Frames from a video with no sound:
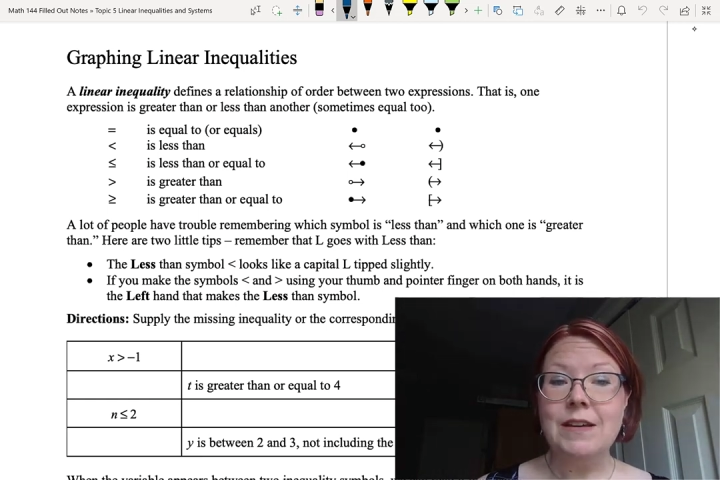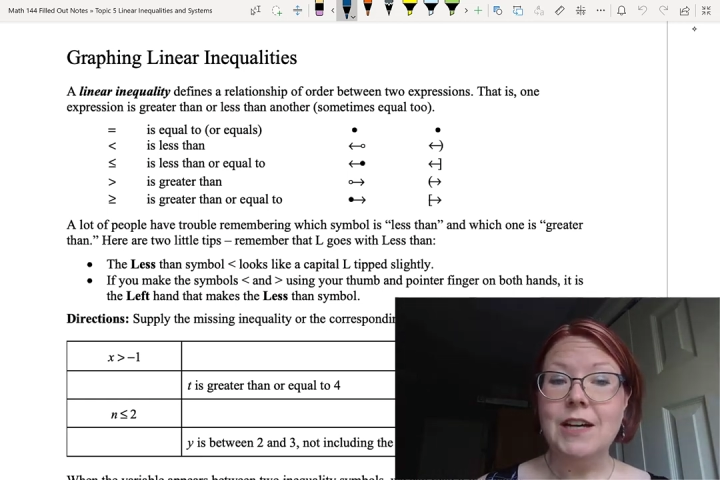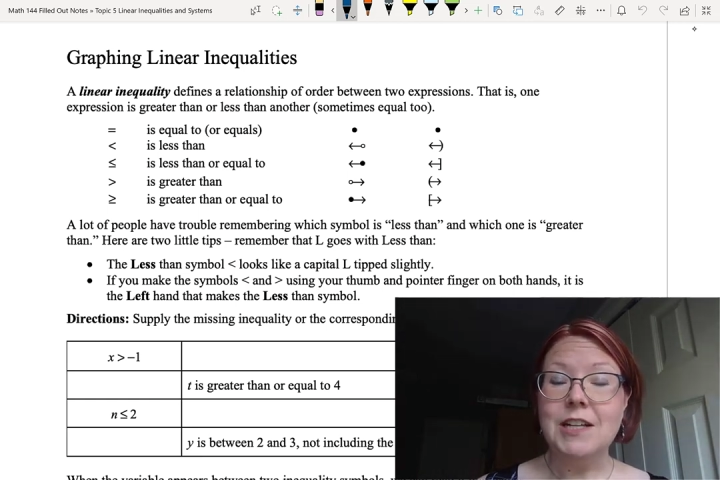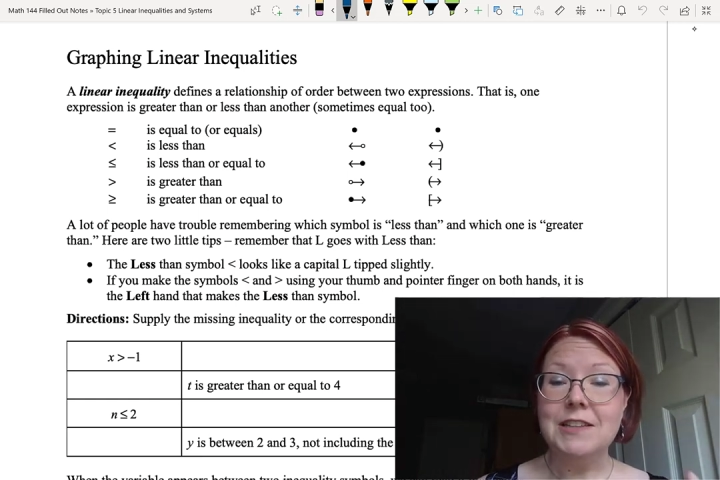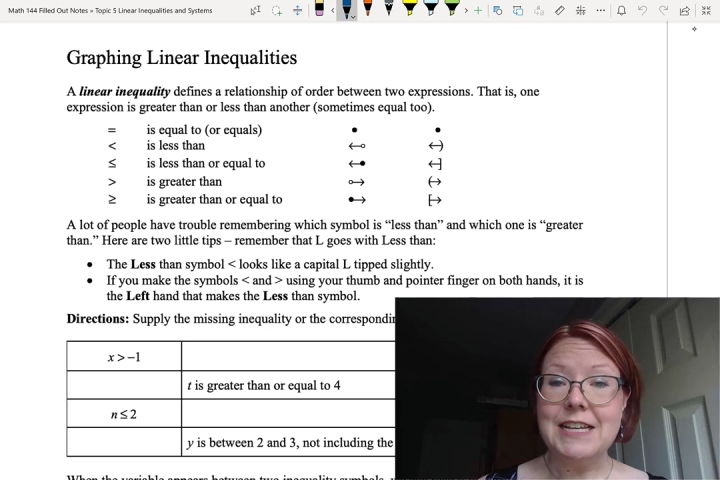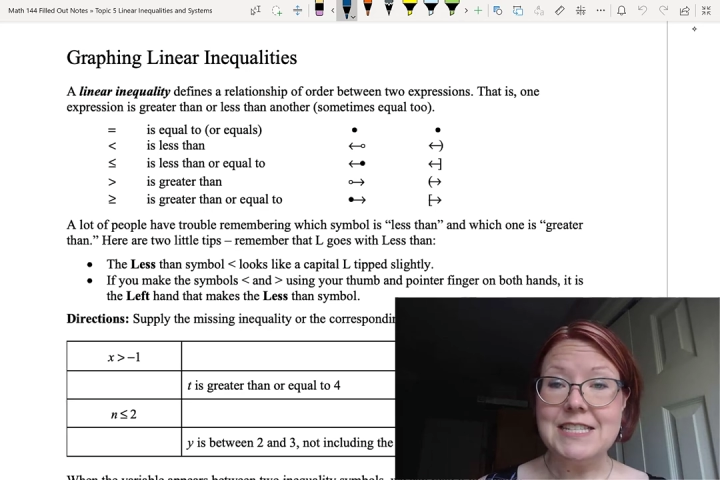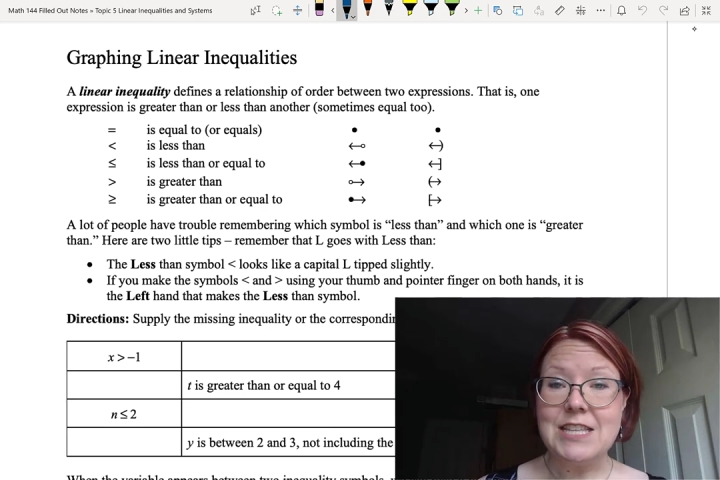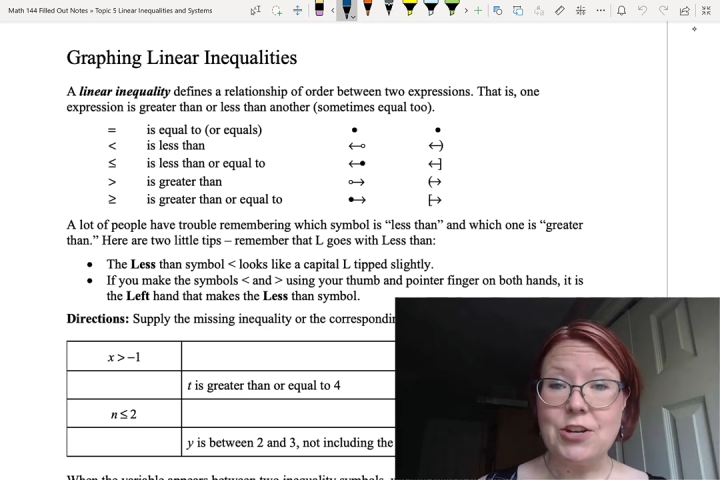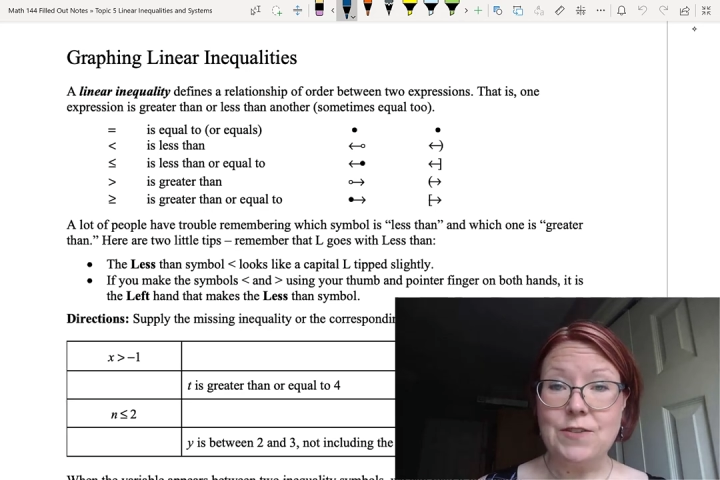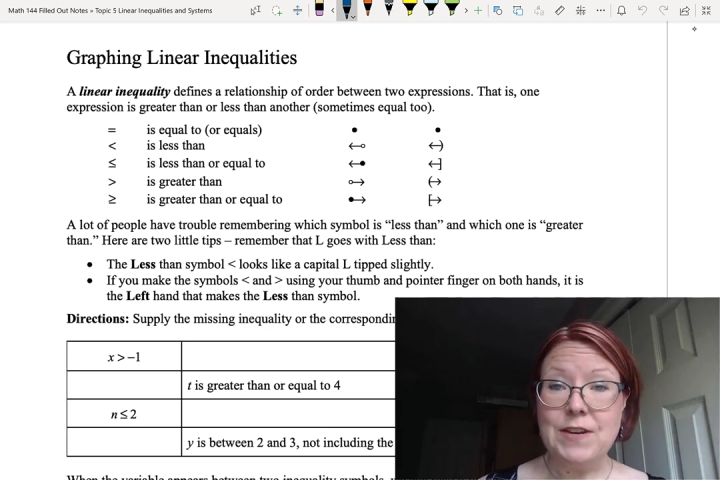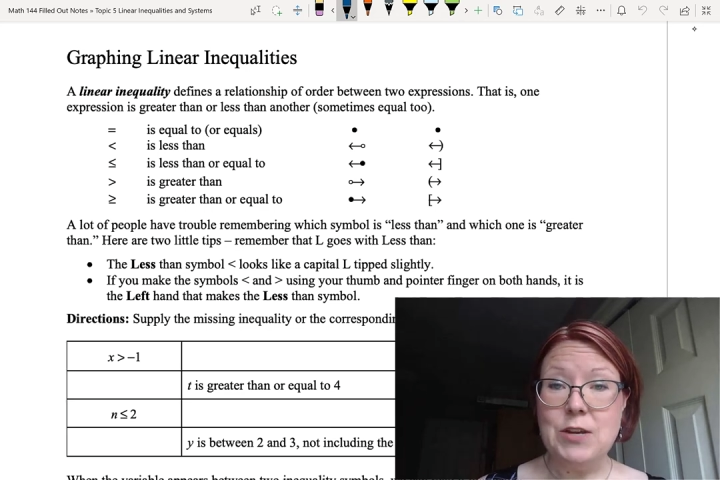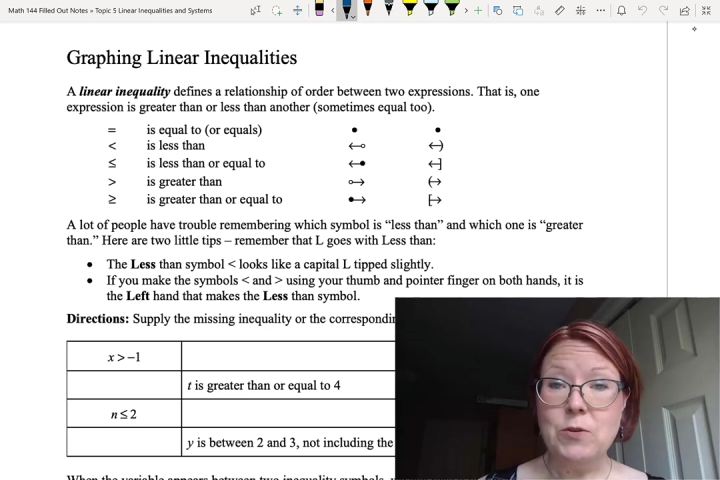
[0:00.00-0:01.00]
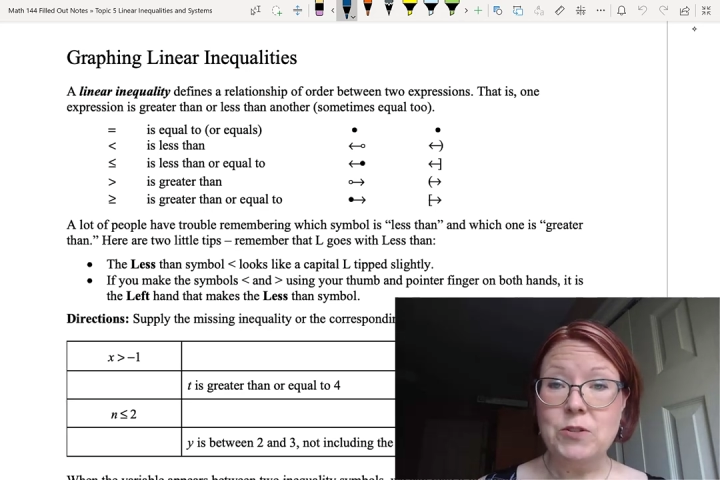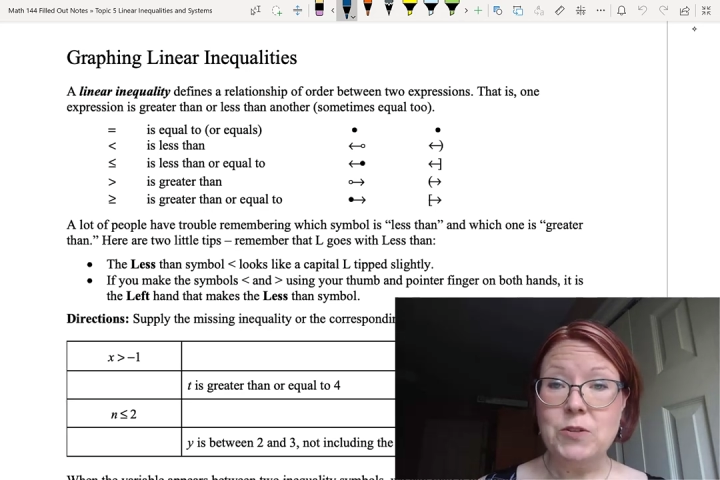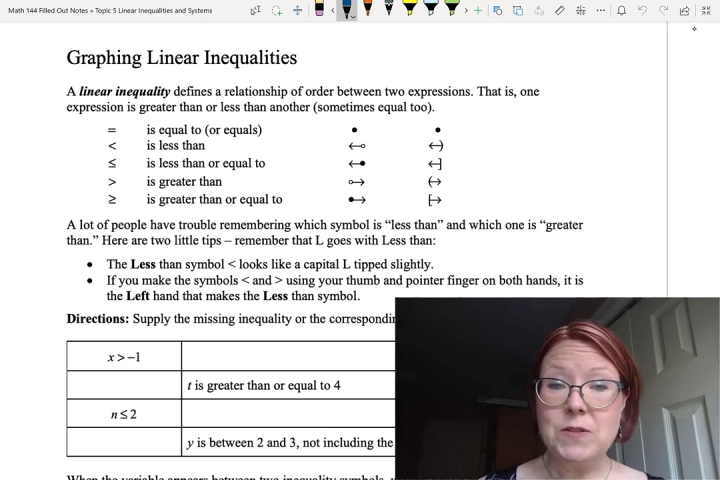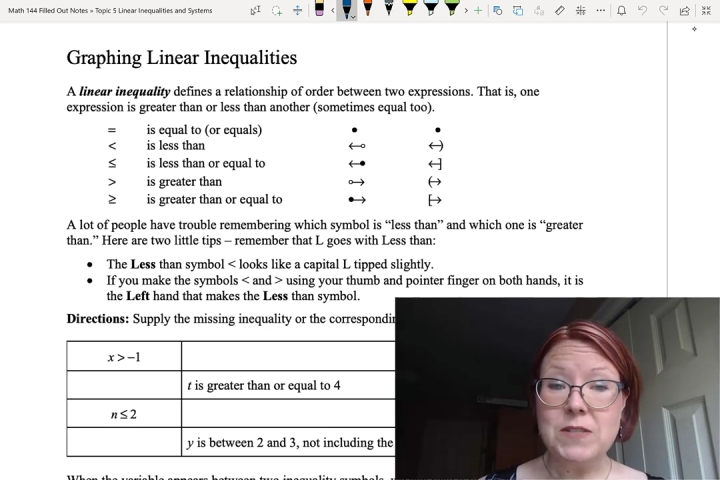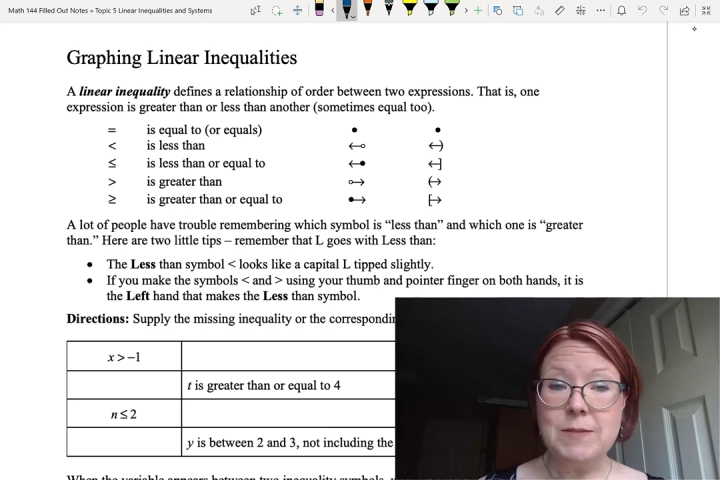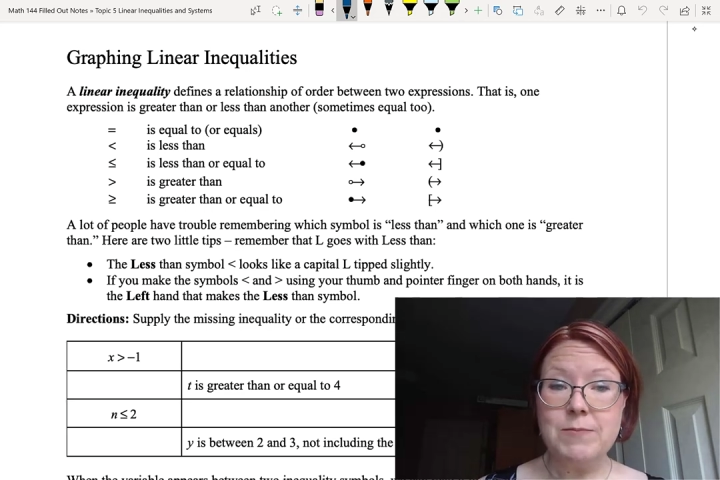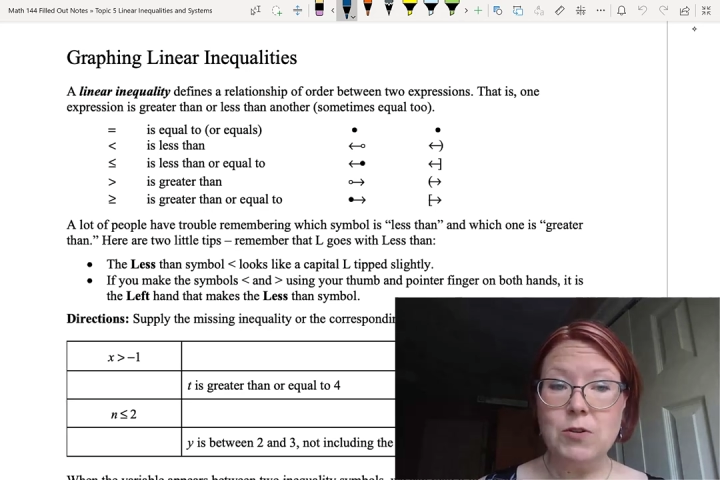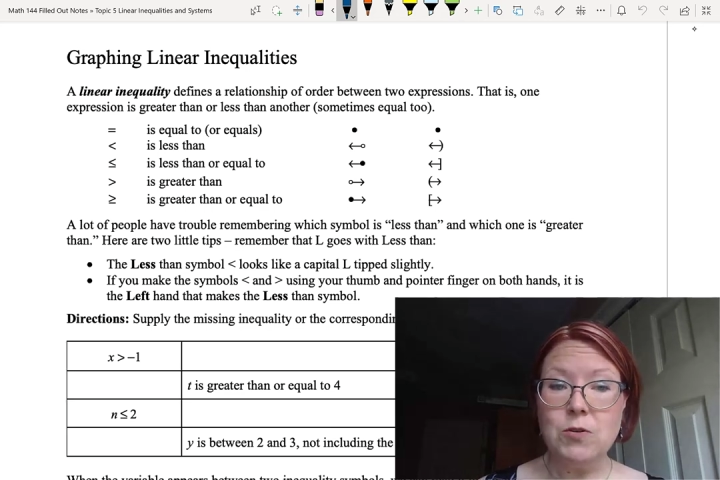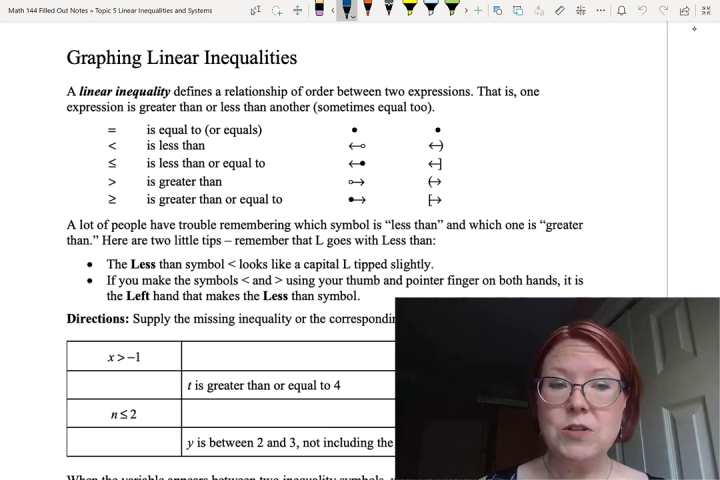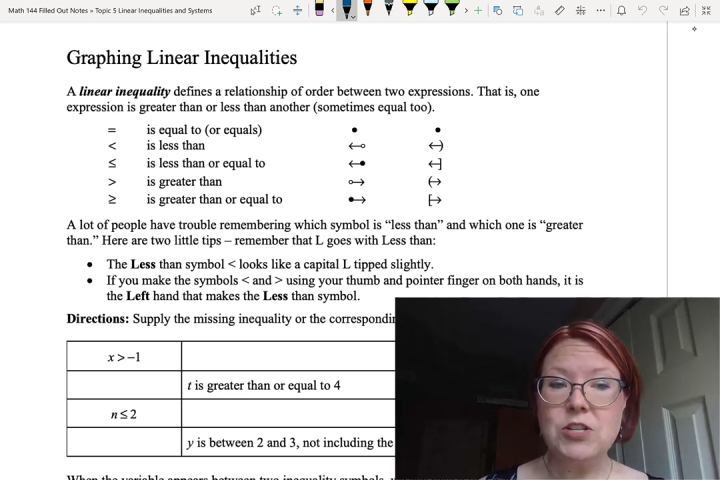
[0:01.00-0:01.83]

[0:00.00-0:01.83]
a less than or equal to symbol,